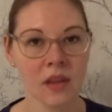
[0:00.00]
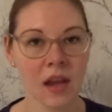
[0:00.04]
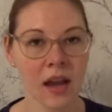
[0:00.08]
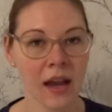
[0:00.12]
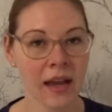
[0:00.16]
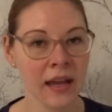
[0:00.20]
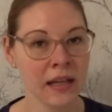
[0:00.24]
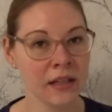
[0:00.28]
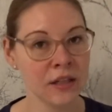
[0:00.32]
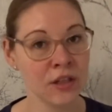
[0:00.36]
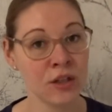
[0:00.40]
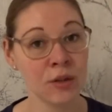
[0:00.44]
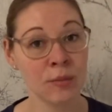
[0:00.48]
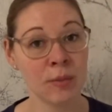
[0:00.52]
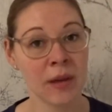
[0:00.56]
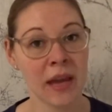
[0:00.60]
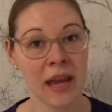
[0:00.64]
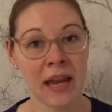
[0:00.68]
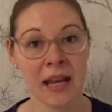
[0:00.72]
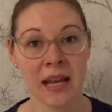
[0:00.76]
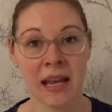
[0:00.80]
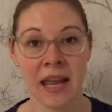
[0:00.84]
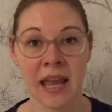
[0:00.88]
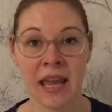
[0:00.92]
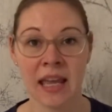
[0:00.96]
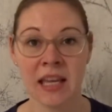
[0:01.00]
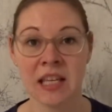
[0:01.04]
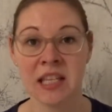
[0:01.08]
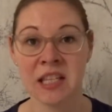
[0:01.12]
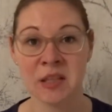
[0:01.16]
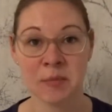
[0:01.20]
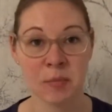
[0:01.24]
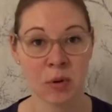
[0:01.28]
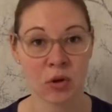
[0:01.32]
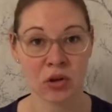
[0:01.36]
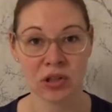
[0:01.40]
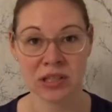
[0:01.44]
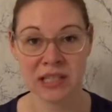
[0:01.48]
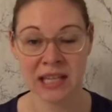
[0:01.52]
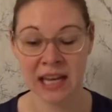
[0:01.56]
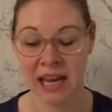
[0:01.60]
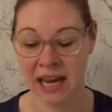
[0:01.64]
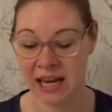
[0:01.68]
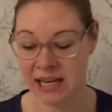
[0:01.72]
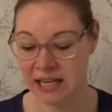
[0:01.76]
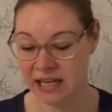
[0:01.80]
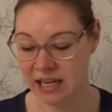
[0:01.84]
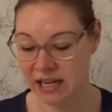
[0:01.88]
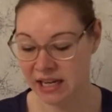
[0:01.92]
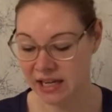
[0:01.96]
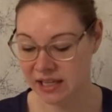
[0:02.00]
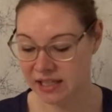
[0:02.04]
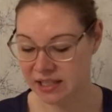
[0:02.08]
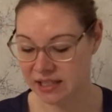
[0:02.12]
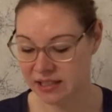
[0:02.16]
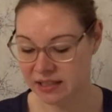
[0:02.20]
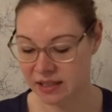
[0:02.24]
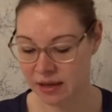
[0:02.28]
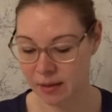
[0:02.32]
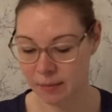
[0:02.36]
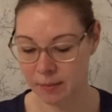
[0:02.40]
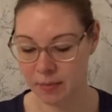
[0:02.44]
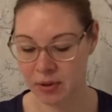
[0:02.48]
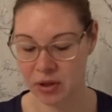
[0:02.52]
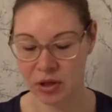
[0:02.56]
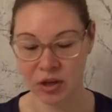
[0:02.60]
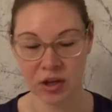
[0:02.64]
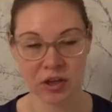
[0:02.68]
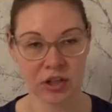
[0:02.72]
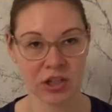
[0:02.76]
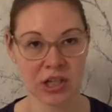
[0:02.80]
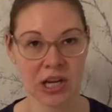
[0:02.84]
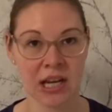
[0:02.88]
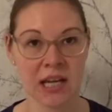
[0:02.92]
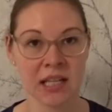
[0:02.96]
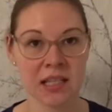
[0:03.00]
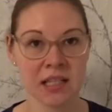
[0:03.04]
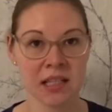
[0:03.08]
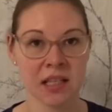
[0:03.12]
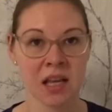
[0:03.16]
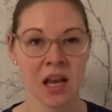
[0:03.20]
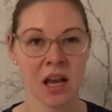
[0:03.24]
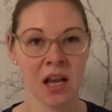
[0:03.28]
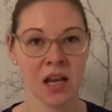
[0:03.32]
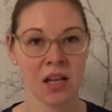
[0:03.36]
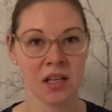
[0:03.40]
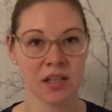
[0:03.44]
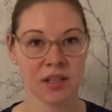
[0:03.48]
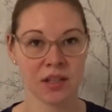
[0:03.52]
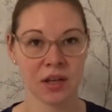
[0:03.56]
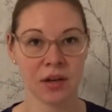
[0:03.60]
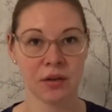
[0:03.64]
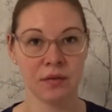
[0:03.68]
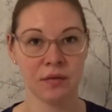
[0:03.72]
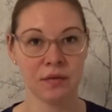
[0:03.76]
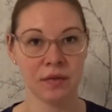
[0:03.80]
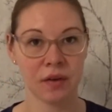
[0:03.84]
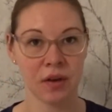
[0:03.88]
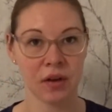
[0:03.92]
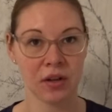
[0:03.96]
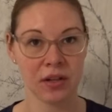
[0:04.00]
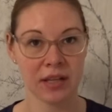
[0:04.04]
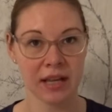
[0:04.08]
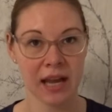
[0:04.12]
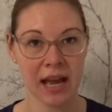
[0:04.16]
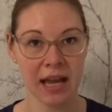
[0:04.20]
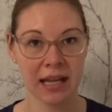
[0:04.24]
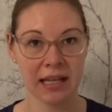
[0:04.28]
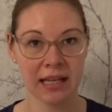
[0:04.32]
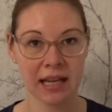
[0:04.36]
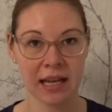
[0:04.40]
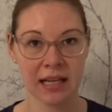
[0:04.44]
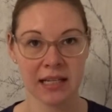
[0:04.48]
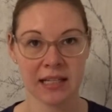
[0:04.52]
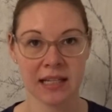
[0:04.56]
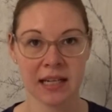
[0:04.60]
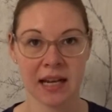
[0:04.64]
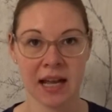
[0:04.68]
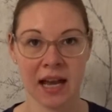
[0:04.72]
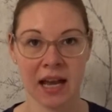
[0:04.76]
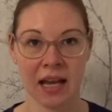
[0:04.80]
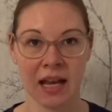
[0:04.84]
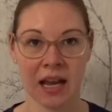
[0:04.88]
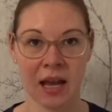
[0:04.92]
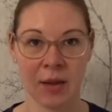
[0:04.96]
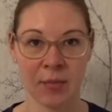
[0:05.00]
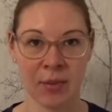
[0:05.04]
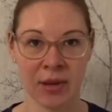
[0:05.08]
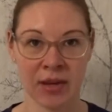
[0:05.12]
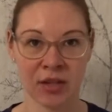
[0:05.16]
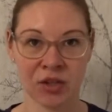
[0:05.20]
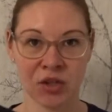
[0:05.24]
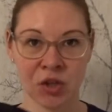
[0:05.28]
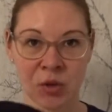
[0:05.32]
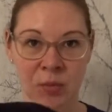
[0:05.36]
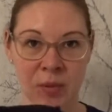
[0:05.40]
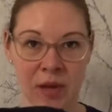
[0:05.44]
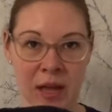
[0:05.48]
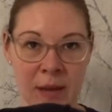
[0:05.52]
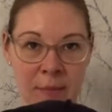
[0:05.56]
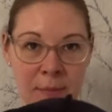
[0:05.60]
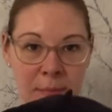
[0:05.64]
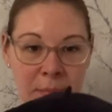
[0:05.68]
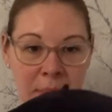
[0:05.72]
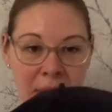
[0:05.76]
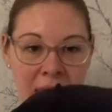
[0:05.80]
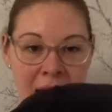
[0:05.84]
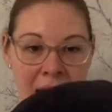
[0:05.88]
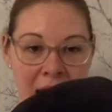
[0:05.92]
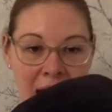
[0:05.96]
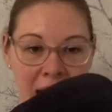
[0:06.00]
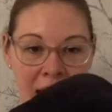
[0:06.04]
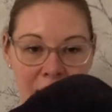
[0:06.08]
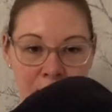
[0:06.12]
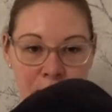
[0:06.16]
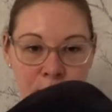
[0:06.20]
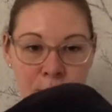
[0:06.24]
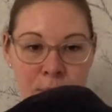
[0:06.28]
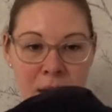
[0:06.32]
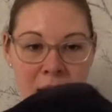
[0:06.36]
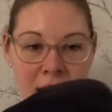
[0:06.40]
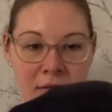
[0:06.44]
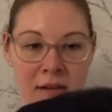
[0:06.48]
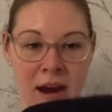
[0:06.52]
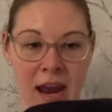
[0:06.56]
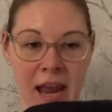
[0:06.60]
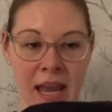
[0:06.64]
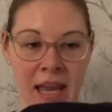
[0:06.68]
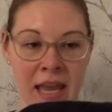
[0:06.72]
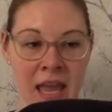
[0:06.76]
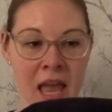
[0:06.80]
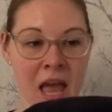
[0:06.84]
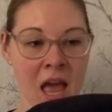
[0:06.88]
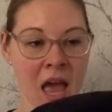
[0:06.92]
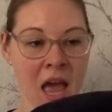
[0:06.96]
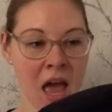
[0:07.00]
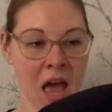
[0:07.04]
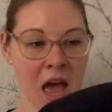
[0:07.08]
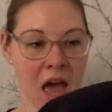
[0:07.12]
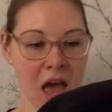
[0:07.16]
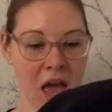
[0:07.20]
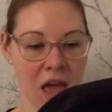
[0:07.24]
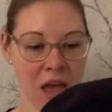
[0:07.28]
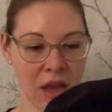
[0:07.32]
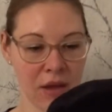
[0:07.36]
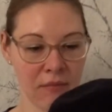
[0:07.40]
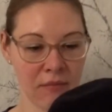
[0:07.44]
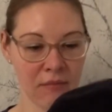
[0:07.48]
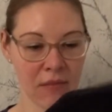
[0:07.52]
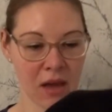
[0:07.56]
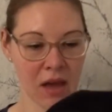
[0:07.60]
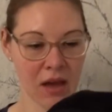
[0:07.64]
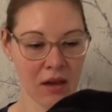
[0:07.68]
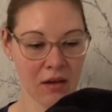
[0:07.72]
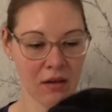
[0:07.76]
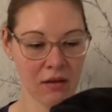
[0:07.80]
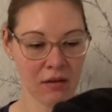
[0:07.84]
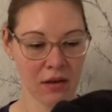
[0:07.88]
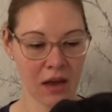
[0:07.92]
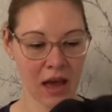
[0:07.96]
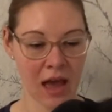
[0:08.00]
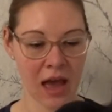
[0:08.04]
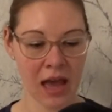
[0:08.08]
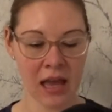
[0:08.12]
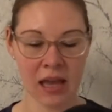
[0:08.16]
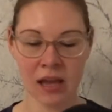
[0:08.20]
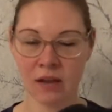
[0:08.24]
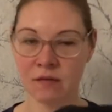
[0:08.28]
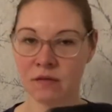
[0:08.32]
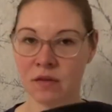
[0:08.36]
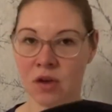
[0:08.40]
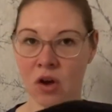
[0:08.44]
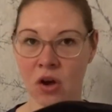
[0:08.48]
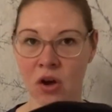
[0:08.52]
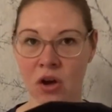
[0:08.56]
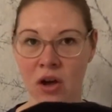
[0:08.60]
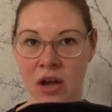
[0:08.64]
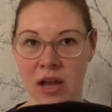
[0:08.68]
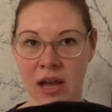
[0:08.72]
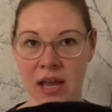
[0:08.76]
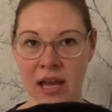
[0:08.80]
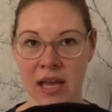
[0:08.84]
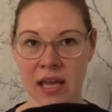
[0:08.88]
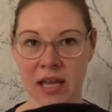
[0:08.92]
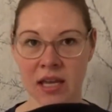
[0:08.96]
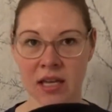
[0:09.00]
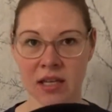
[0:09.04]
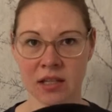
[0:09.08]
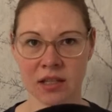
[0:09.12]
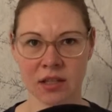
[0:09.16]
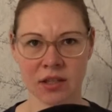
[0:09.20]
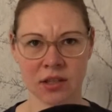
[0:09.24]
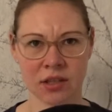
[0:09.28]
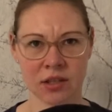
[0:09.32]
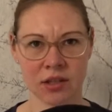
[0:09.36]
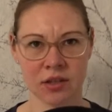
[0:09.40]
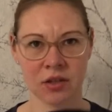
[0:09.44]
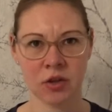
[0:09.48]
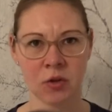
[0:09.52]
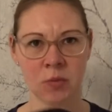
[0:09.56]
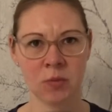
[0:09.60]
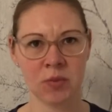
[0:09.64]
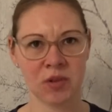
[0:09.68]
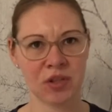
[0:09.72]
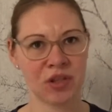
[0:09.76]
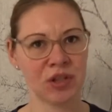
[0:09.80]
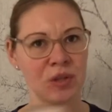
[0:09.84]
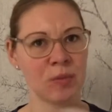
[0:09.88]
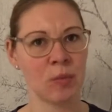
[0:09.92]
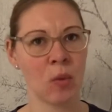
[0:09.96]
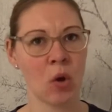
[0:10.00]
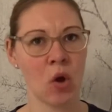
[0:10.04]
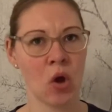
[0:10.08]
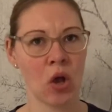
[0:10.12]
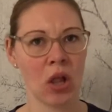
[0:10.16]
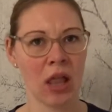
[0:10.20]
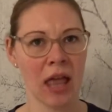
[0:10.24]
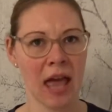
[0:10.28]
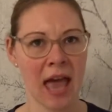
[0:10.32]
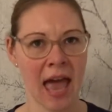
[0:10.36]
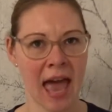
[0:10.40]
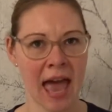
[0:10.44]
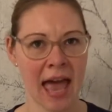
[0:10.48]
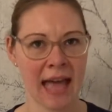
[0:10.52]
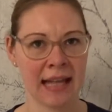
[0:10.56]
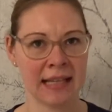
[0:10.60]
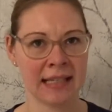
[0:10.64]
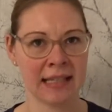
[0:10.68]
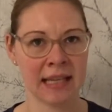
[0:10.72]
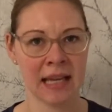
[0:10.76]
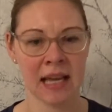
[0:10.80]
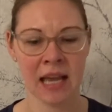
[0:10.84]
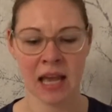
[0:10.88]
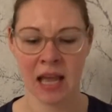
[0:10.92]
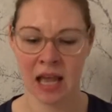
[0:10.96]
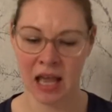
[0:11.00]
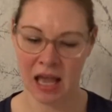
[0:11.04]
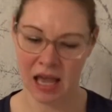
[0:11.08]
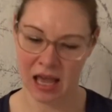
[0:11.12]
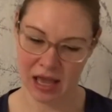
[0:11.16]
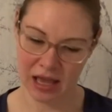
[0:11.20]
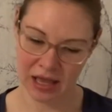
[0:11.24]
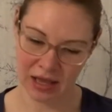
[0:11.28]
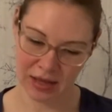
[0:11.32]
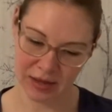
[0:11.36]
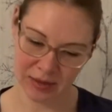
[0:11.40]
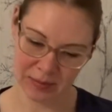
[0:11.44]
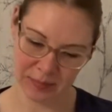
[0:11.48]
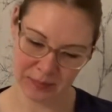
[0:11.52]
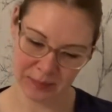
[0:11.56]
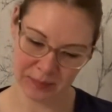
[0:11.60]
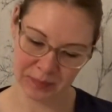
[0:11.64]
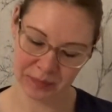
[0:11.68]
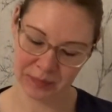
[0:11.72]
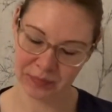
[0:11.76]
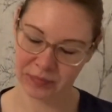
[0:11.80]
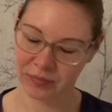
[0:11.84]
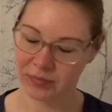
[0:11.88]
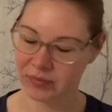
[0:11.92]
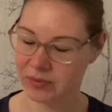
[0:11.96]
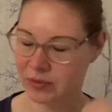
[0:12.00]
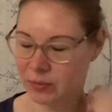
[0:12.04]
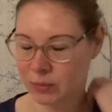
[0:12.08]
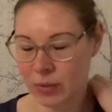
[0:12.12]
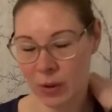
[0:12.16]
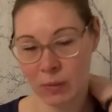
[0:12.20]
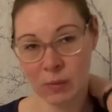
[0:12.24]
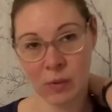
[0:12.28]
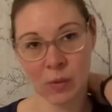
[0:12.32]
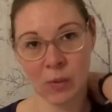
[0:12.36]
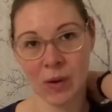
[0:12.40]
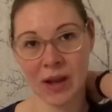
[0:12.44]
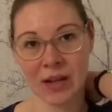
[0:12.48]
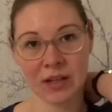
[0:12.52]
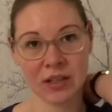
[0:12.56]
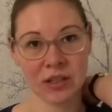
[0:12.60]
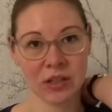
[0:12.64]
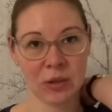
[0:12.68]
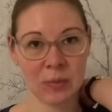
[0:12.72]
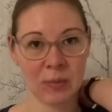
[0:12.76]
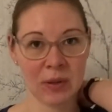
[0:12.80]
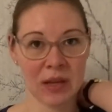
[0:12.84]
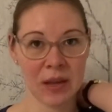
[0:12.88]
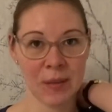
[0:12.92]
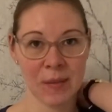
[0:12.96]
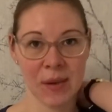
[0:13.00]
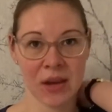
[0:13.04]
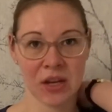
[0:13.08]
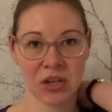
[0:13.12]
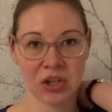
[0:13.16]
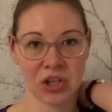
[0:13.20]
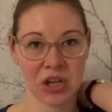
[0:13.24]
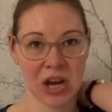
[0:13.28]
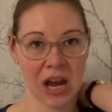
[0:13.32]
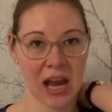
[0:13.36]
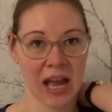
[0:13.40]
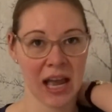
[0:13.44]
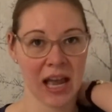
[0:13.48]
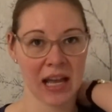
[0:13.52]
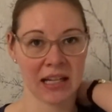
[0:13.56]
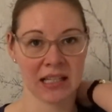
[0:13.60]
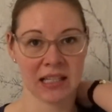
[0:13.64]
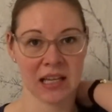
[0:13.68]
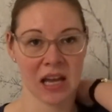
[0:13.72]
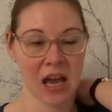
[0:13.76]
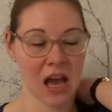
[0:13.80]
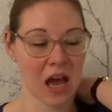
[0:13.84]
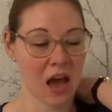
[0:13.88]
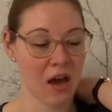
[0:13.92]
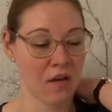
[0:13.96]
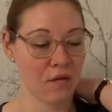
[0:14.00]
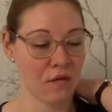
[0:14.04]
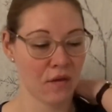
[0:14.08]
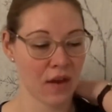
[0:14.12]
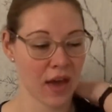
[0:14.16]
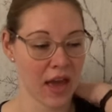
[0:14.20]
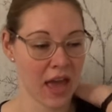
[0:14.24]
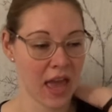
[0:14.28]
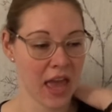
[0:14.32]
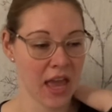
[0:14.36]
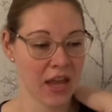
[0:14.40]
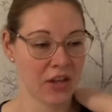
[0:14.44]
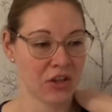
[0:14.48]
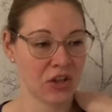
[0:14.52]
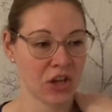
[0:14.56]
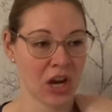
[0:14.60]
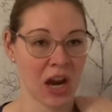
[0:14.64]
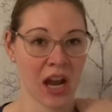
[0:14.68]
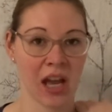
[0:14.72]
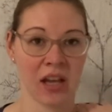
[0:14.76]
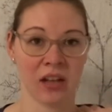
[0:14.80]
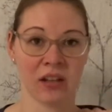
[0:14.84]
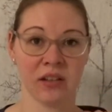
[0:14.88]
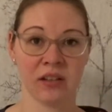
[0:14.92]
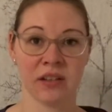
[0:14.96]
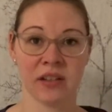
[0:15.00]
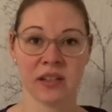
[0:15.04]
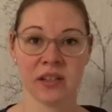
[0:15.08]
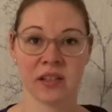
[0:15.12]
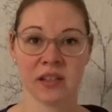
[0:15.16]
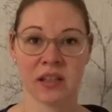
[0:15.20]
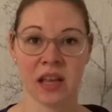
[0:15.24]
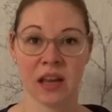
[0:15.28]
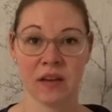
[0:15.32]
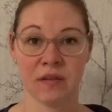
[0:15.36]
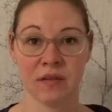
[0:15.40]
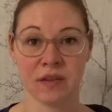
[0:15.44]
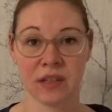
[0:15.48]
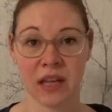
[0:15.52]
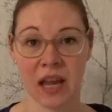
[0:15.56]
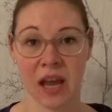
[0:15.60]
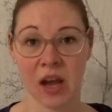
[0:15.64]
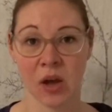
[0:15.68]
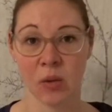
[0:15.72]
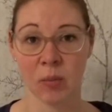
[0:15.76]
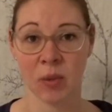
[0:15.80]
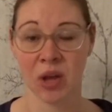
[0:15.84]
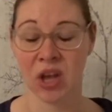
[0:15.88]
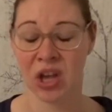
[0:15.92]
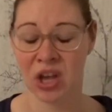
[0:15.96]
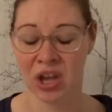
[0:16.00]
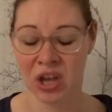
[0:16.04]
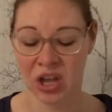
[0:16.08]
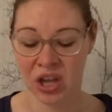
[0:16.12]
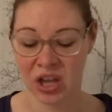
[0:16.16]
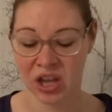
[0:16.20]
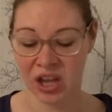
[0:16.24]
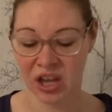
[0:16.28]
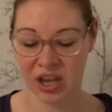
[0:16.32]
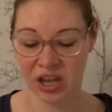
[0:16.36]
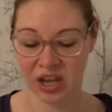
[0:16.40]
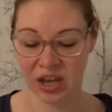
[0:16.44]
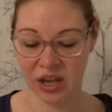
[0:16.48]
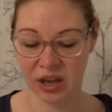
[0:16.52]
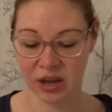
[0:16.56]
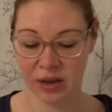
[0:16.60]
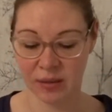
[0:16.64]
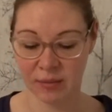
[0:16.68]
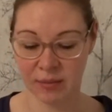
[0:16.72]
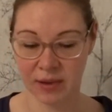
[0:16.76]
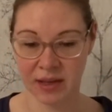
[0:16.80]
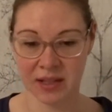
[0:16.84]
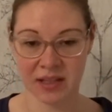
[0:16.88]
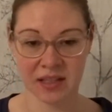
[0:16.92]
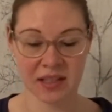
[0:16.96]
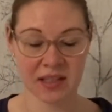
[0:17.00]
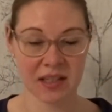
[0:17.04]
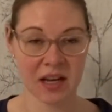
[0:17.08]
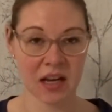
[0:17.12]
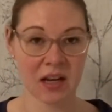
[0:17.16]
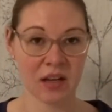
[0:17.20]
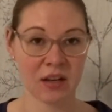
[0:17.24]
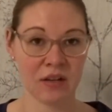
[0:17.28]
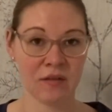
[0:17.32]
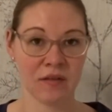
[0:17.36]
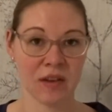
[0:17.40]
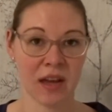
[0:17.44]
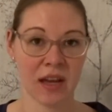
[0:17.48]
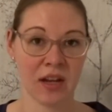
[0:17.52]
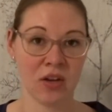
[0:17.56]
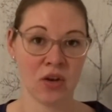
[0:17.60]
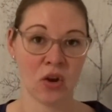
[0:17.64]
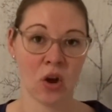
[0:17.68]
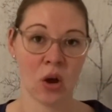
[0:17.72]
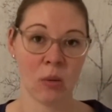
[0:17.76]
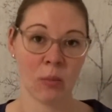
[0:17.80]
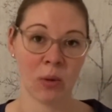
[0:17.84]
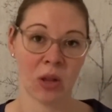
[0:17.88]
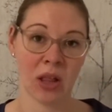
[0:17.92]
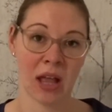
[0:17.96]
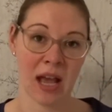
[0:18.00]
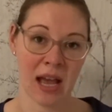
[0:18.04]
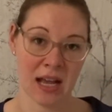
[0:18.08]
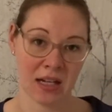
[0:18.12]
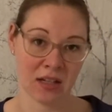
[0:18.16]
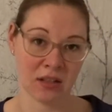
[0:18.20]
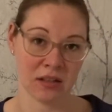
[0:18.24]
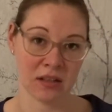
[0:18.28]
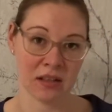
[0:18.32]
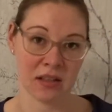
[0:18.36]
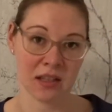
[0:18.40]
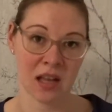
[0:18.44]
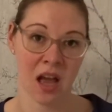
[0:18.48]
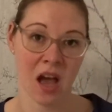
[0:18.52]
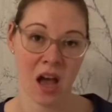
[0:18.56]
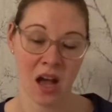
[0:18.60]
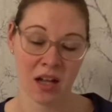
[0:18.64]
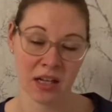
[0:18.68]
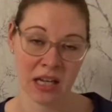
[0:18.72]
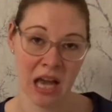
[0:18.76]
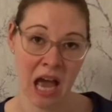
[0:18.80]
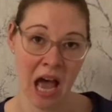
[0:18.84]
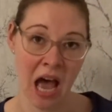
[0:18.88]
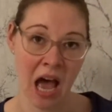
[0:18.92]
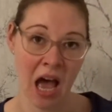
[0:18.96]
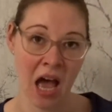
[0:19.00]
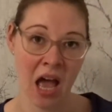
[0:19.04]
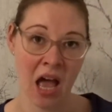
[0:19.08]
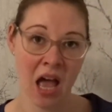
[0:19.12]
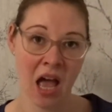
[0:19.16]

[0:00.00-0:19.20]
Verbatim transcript: I ended up getting a spontaneous purchase, so for nine ninety-nine I picked up a black beret. Um, I have got a super small head. Um, when we went to Beamish I had to have a child's safety helmet um, instead of a normal adult's hard hat.